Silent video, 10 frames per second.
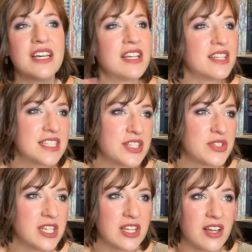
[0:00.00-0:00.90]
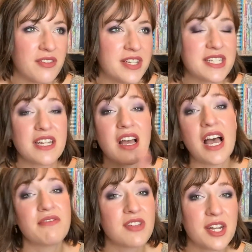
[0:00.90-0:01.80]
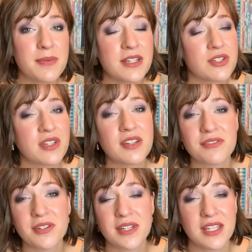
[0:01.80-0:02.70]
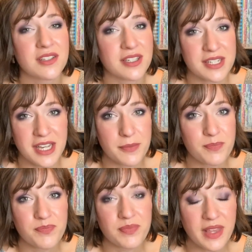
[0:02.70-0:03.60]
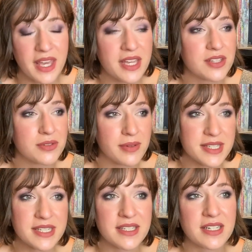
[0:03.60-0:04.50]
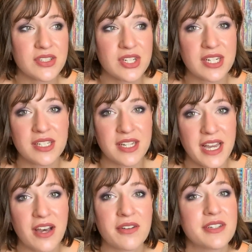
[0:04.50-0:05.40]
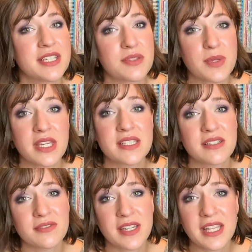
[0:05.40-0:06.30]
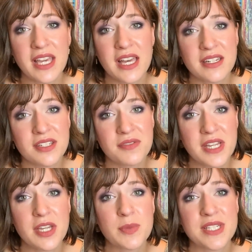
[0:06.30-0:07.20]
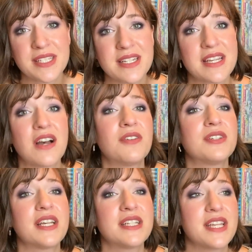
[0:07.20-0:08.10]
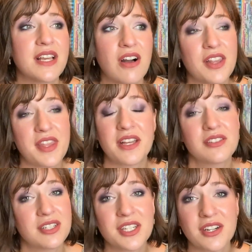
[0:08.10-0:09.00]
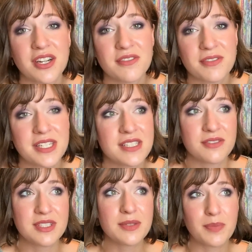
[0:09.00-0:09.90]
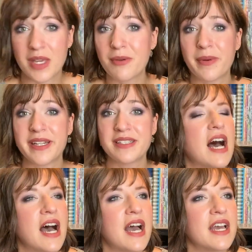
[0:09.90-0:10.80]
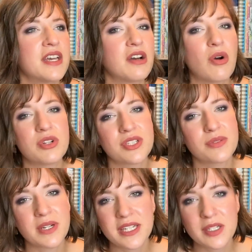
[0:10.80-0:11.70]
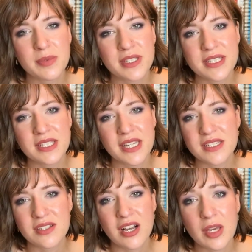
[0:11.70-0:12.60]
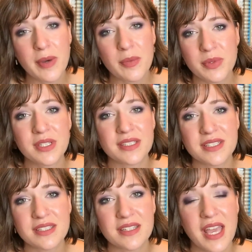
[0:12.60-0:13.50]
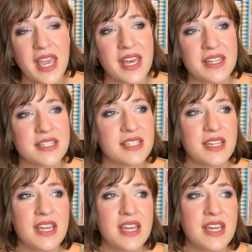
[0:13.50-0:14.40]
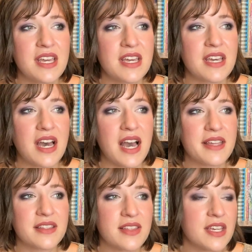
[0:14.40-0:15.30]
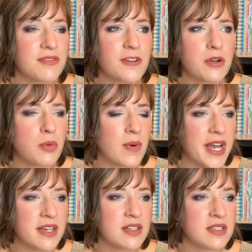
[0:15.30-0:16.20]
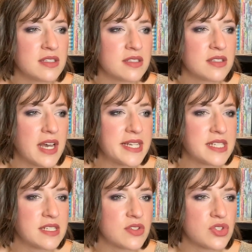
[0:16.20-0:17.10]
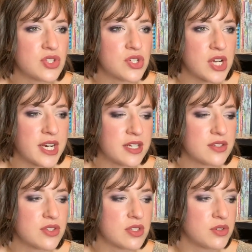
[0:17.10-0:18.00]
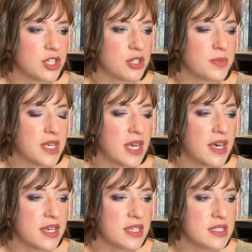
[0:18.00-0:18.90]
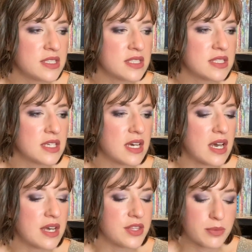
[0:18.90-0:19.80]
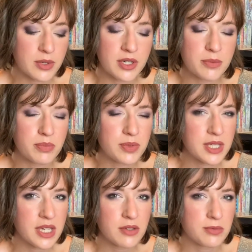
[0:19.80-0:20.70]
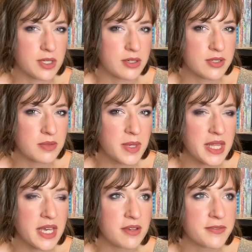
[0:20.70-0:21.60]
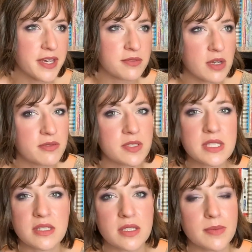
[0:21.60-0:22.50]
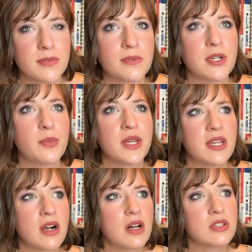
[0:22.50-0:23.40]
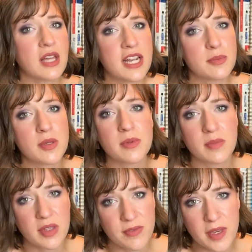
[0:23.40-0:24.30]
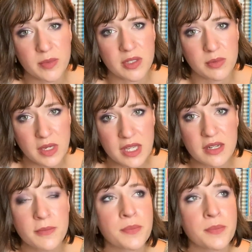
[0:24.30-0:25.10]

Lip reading: This is really long-winded. I've thought about doing it for a really long time. And the reason that I started now is because I finally had enough time to sit down and take on that learning curve, because it was a big one. I just wanted a place to get to talk about books. And I think for a while I didn't start sooner because there were plenty of readers in my life. I've referenced this before, but a lot of people in my family read.